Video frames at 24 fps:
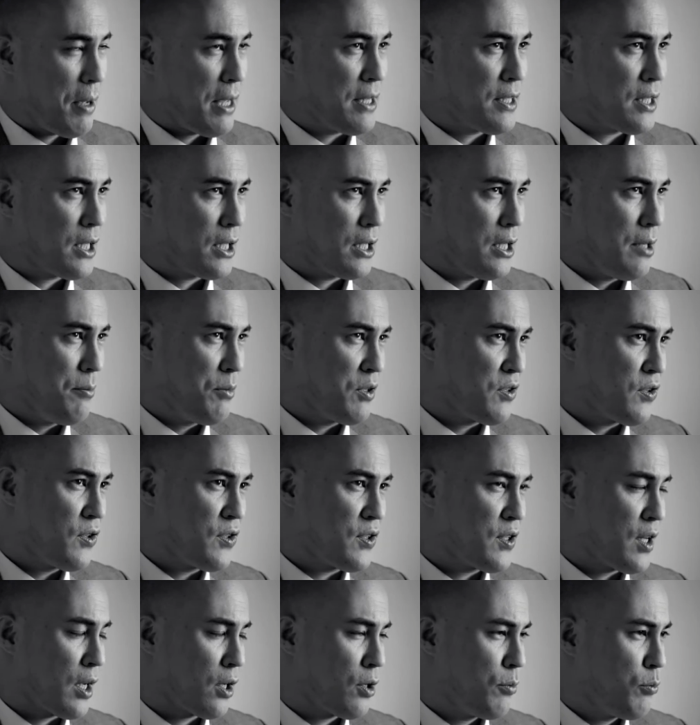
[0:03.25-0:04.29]
Basically,
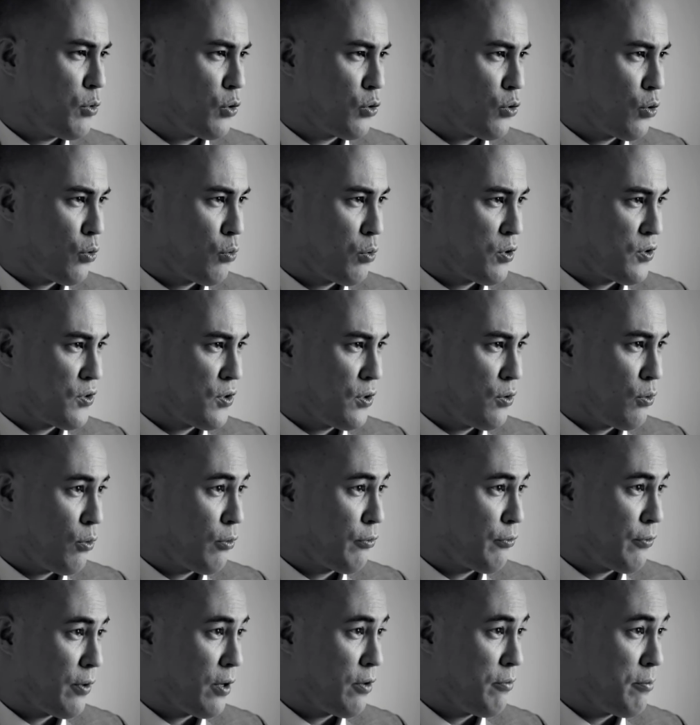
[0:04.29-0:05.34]
Mrs. Sakamoto was an
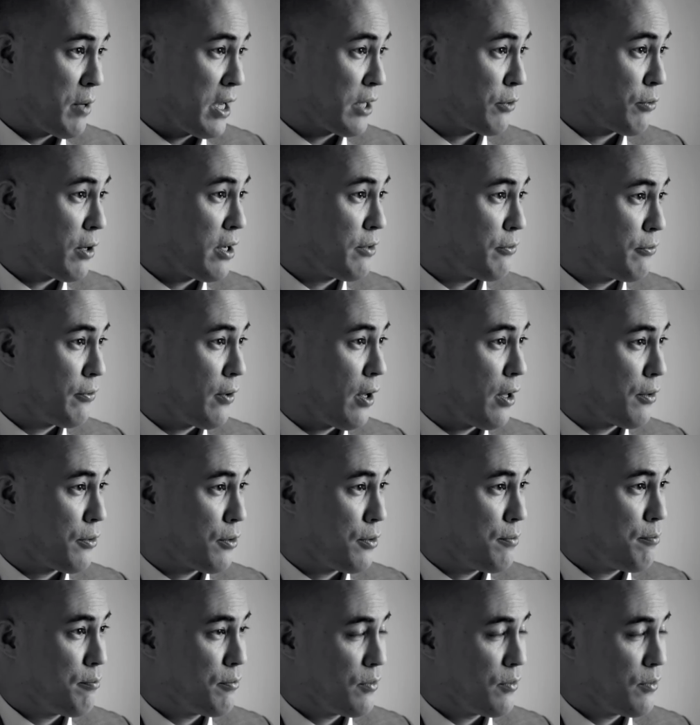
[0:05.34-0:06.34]
old friend of my grandfather,